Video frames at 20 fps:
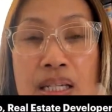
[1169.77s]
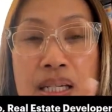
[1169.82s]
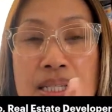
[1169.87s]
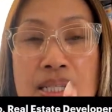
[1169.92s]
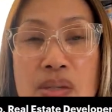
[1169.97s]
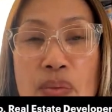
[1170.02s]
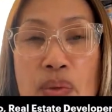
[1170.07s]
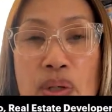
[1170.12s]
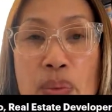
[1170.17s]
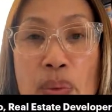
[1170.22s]

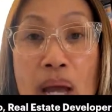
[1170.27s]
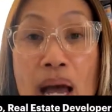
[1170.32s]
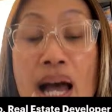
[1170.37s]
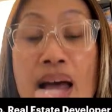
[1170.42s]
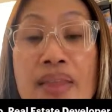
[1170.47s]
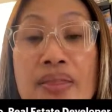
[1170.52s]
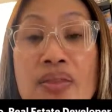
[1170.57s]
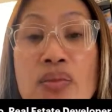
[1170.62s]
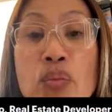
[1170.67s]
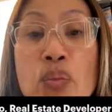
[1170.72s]
let's see, what do we have?
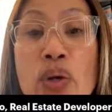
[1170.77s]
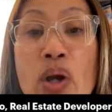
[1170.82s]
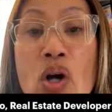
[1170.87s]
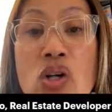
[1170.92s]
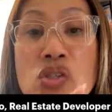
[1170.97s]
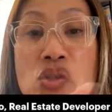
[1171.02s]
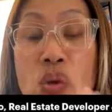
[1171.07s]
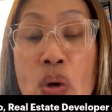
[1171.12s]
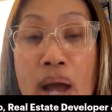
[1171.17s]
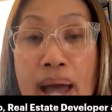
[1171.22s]
And we
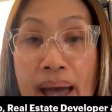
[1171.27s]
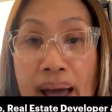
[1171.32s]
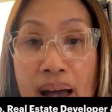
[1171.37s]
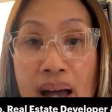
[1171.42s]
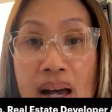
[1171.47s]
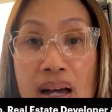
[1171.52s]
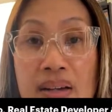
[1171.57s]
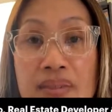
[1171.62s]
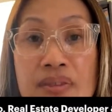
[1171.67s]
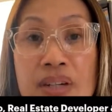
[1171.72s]
also
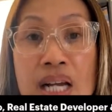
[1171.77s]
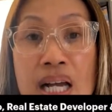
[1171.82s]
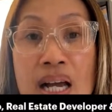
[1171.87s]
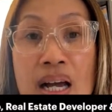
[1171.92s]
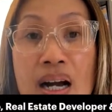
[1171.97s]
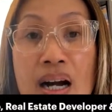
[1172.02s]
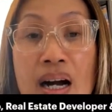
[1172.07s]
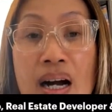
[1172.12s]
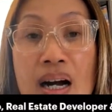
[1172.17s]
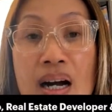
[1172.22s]
have
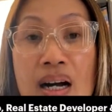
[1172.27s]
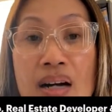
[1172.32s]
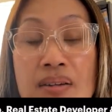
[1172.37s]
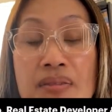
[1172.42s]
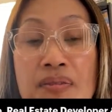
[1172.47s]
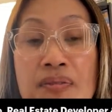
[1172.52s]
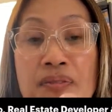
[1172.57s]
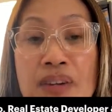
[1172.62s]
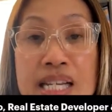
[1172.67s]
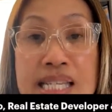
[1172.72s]

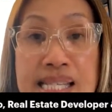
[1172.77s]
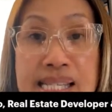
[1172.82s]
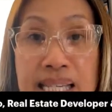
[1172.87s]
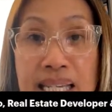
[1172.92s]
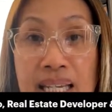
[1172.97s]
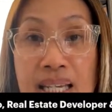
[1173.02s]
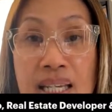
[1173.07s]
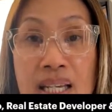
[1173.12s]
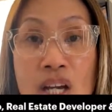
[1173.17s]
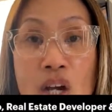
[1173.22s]

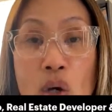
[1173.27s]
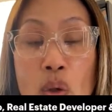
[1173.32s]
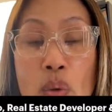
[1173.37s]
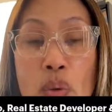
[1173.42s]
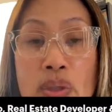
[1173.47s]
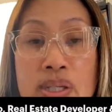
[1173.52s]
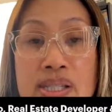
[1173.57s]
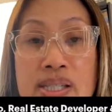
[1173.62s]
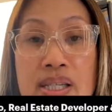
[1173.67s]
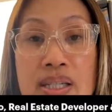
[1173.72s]
Fuzzy,
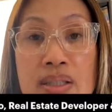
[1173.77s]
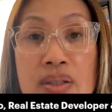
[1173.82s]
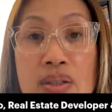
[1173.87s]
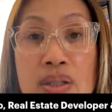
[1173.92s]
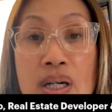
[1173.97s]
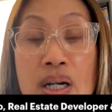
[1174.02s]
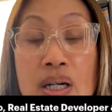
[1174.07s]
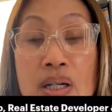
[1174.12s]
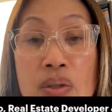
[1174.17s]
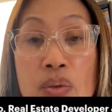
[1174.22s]
who is a
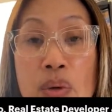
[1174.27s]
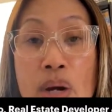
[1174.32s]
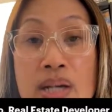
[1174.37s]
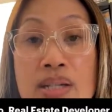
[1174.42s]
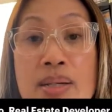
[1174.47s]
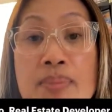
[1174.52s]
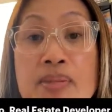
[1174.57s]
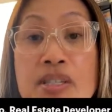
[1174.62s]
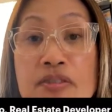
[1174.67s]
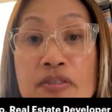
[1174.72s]

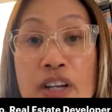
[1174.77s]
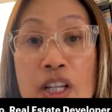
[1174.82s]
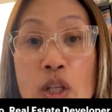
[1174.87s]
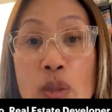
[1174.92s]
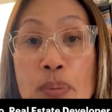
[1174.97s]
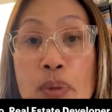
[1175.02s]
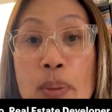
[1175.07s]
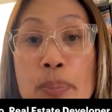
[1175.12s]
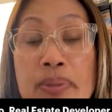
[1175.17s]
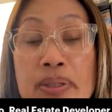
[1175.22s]
ground up
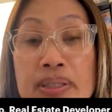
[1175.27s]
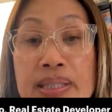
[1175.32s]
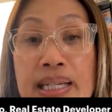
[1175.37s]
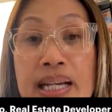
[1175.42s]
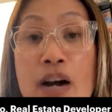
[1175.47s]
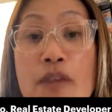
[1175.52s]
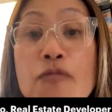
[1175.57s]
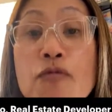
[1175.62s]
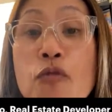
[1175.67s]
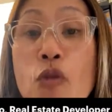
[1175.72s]
developer
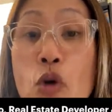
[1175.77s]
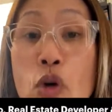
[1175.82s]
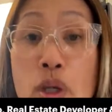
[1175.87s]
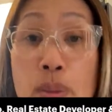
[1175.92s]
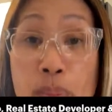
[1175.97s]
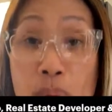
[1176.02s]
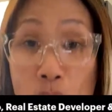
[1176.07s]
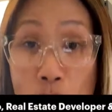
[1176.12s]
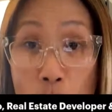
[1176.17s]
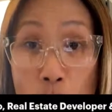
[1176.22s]
building
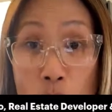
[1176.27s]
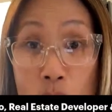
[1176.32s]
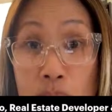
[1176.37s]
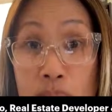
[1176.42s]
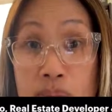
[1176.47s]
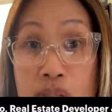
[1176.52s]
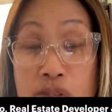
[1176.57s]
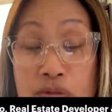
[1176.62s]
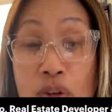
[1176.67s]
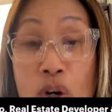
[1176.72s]
affordable
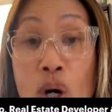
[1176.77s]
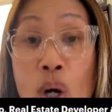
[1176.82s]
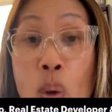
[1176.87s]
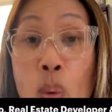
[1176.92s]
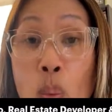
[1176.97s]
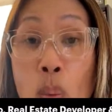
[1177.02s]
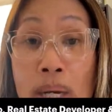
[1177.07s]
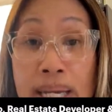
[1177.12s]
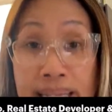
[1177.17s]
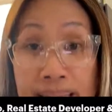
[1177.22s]
homes for
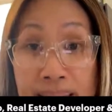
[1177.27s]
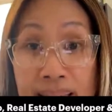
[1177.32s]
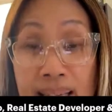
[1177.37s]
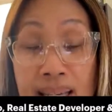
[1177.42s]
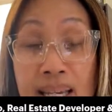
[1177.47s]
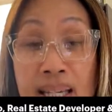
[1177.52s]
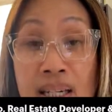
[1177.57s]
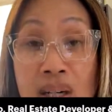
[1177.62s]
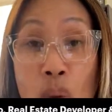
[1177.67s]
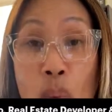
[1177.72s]
Hawaii,
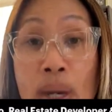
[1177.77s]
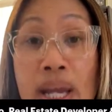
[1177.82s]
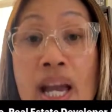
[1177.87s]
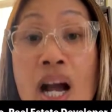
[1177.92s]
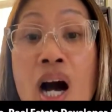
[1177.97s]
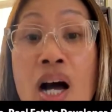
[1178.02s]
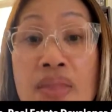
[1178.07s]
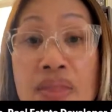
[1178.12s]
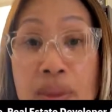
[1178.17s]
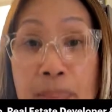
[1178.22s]
in Hawaii
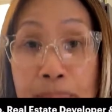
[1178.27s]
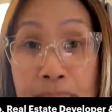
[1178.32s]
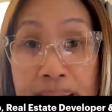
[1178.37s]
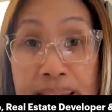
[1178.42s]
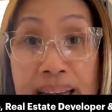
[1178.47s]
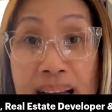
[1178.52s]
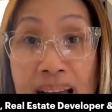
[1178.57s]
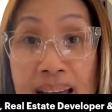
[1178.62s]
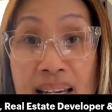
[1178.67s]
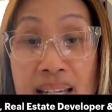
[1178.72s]
on the
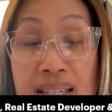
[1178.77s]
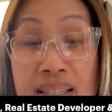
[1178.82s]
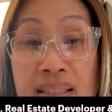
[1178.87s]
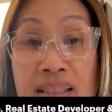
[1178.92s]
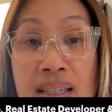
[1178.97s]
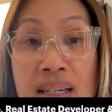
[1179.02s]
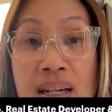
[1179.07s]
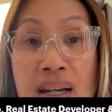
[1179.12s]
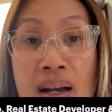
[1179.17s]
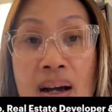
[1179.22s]
Big
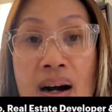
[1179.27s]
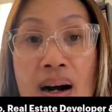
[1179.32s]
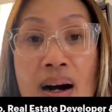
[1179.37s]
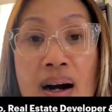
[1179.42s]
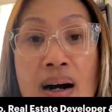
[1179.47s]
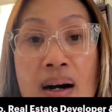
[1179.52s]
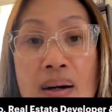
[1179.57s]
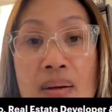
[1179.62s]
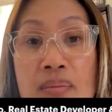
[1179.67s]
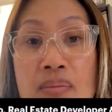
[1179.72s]
Island.
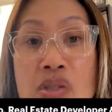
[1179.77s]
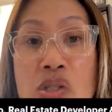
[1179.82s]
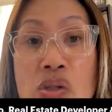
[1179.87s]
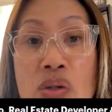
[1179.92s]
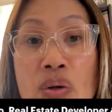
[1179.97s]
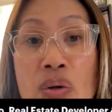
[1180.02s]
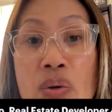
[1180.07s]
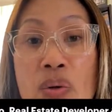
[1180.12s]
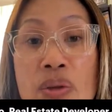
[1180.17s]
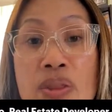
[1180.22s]

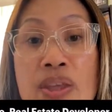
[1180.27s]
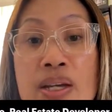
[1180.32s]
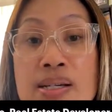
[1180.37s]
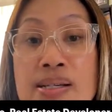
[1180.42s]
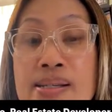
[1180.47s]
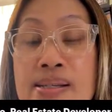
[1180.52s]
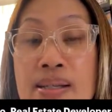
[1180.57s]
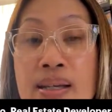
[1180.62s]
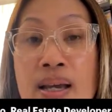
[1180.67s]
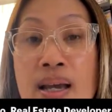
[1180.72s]
So
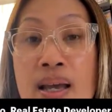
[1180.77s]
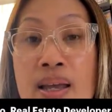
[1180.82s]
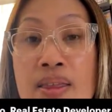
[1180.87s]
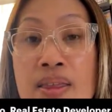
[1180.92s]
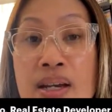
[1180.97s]
there's